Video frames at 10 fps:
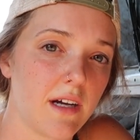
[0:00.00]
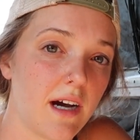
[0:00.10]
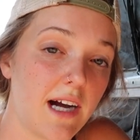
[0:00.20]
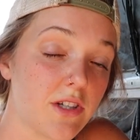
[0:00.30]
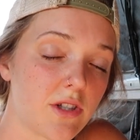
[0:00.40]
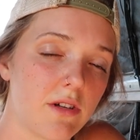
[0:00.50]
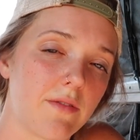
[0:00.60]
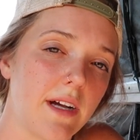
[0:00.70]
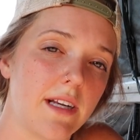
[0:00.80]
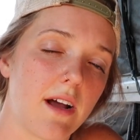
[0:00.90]
I just couldn't
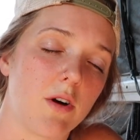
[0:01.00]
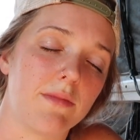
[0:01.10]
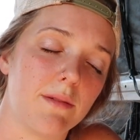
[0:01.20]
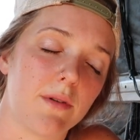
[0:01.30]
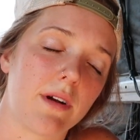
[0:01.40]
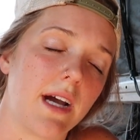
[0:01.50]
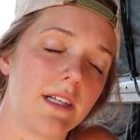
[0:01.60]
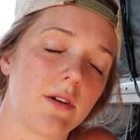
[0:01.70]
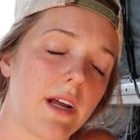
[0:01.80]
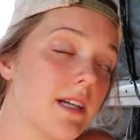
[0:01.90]
find it at Home Depot and I had
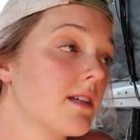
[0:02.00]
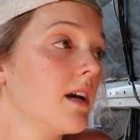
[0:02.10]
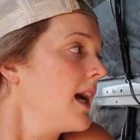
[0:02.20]
to go to Ace.